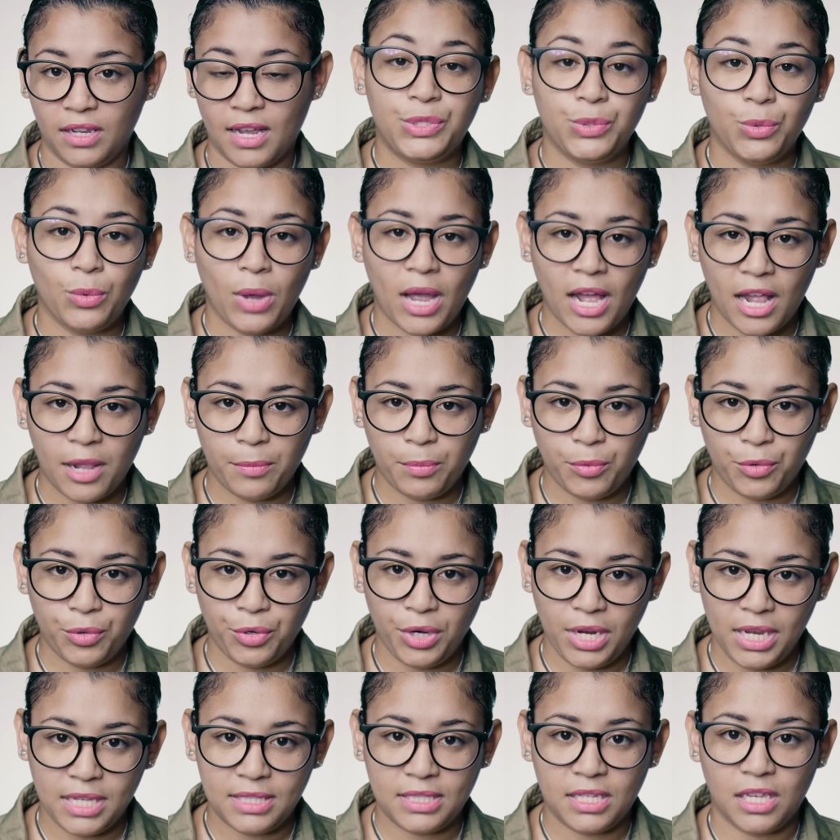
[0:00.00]
to help
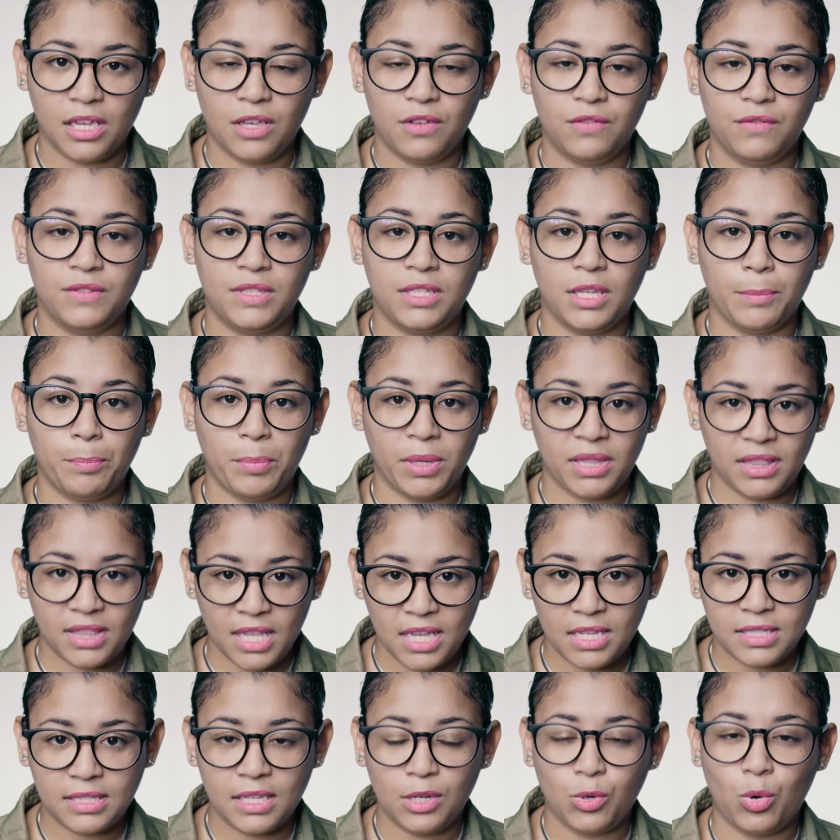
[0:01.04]
creatives put
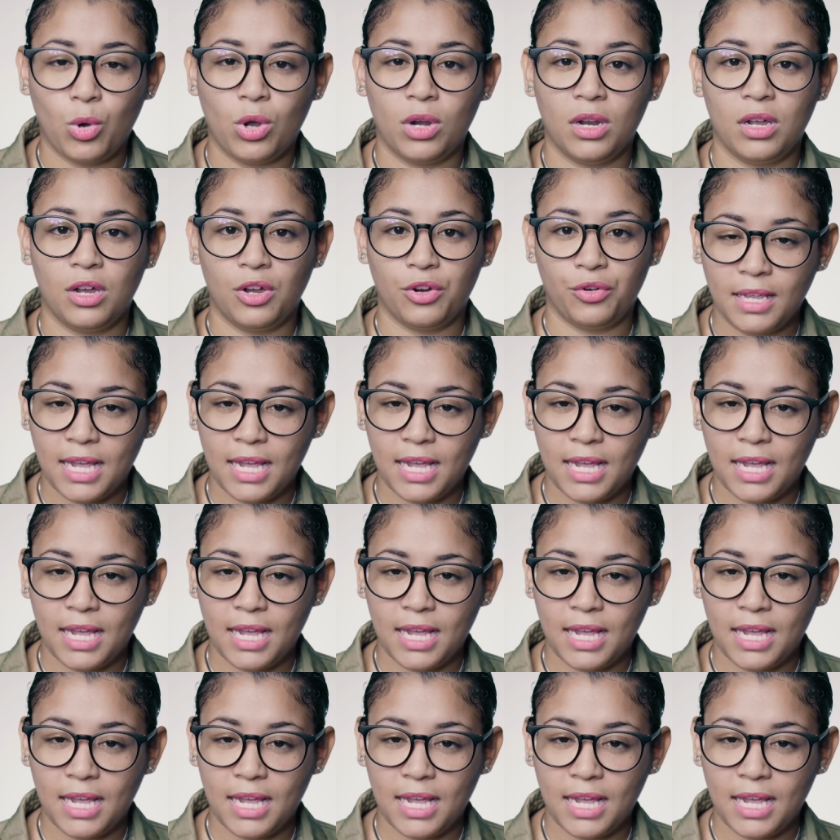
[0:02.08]
things in order,